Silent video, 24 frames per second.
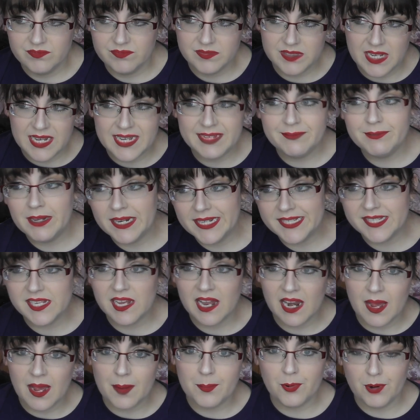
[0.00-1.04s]
well, it's a
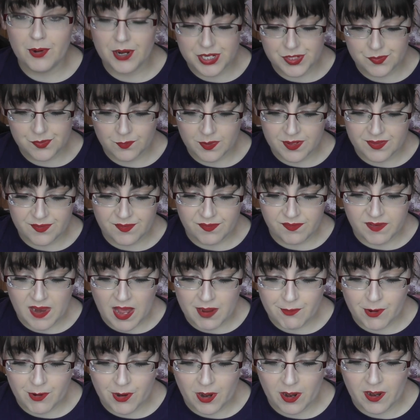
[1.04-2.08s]
collaboration with
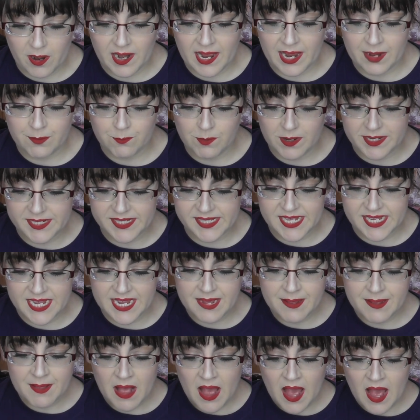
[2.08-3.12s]
Flower Girl NYC.
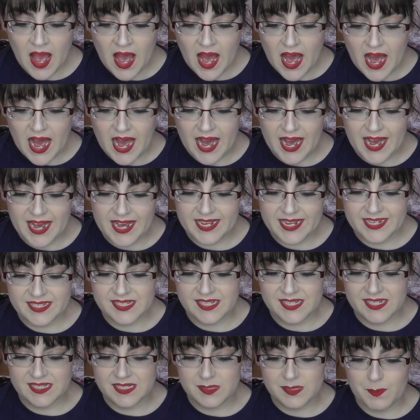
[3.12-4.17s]

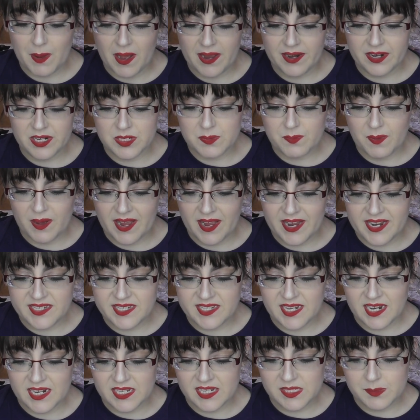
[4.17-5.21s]
It's inspired by
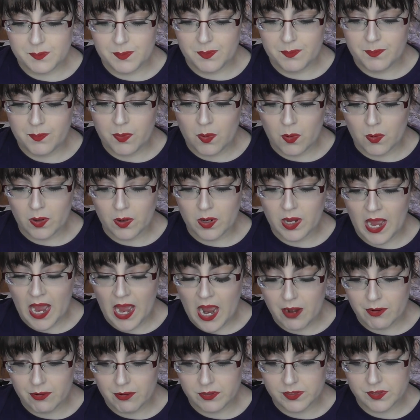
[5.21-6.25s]
Dennis
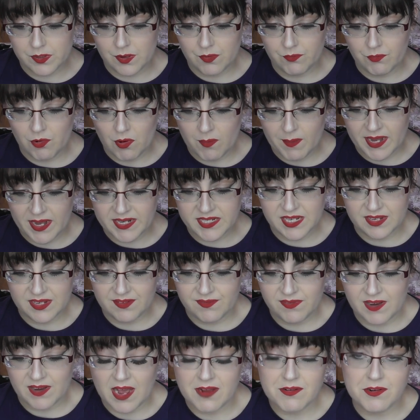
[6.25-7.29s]
Porcaro romantic
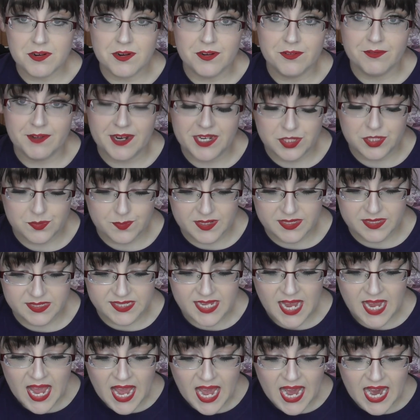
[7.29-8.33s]
flower arrangements,
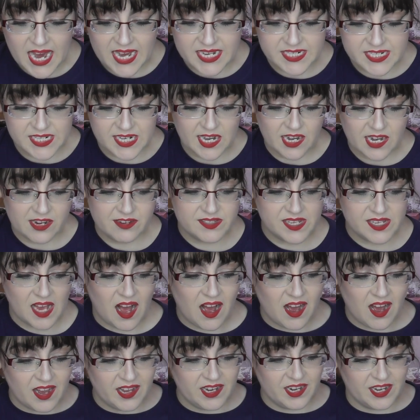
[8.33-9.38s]
and it includes a
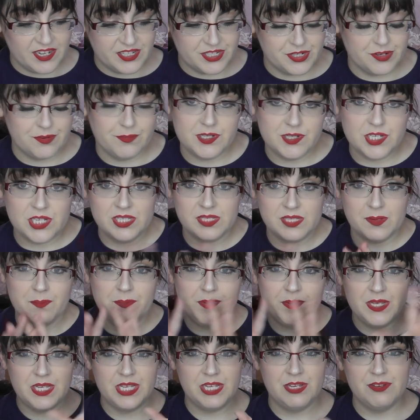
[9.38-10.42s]
highlighter which has a
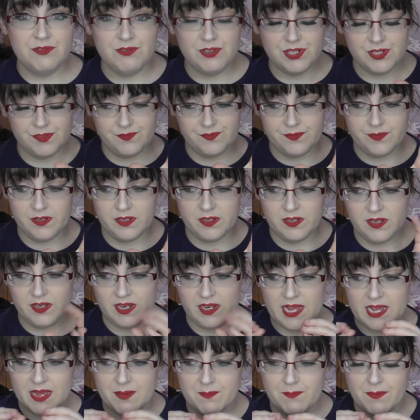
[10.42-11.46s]
beautiful
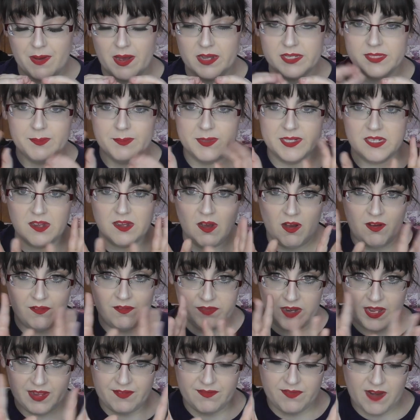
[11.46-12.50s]
like embossment of
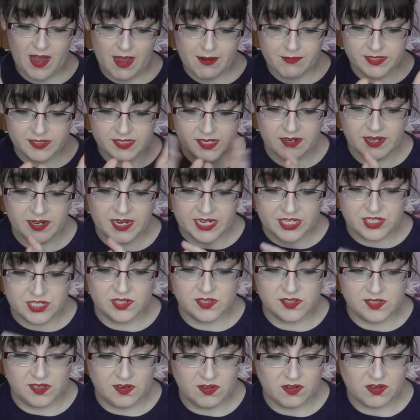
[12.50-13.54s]
like flowers on it. It
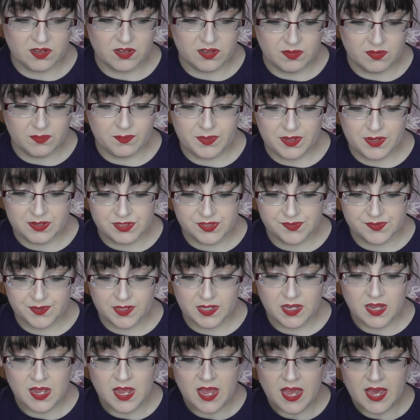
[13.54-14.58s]
does look
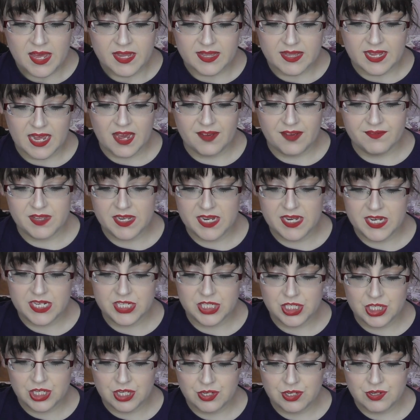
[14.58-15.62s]
beautiful. They have the
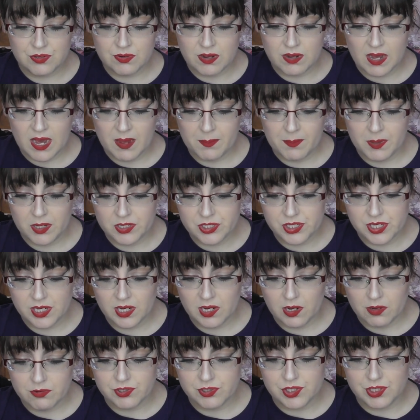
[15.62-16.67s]
2 blush and
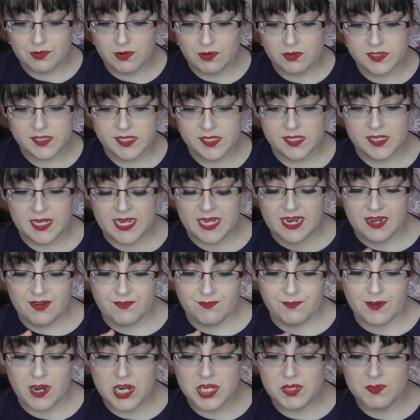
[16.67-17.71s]
glow duos in
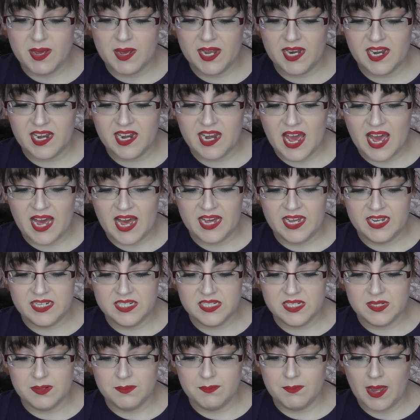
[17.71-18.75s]
Fresh Melon
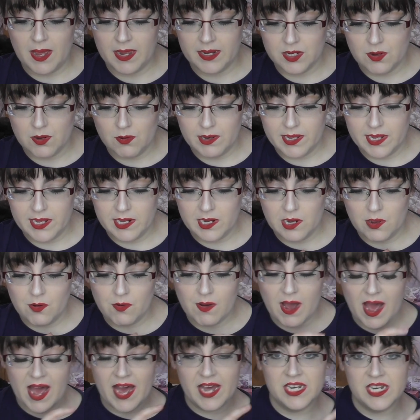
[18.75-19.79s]
and Magnolia Glow
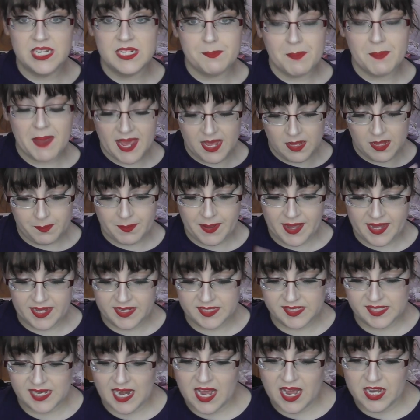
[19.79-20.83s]
and Pale Pink
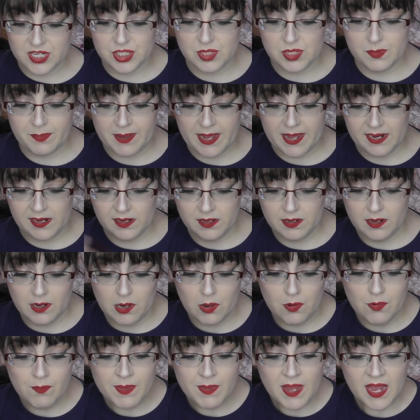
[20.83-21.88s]
/ Petal
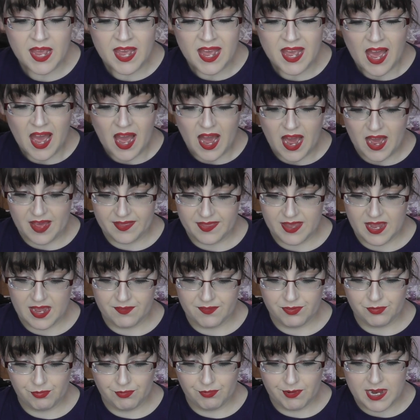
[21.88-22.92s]
Glow. They
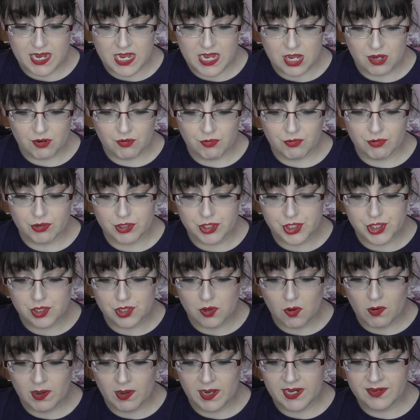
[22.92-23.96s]
have 3 crushed
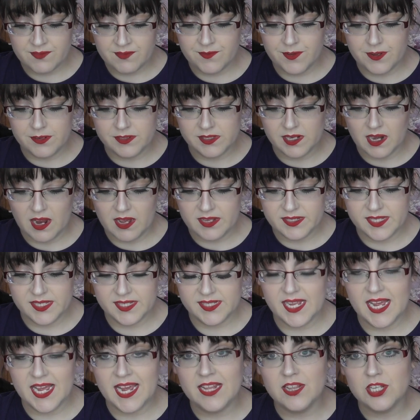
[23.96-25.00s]
oil infused glosses
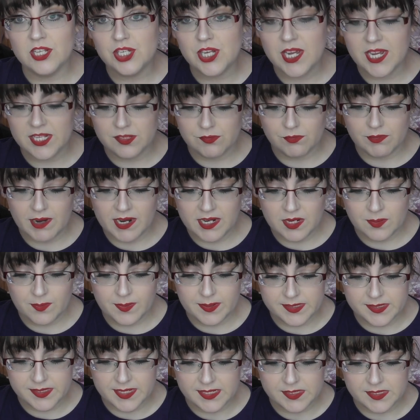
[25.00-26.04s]
in the shades Red
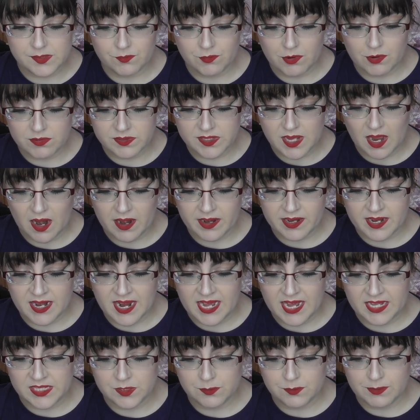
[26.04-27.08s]
Hibiscus, Rose Garden
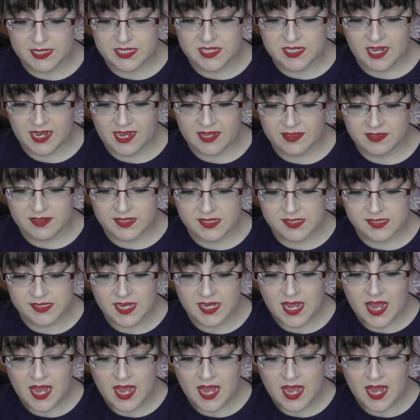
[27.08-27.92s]
and Sweet Dianthus,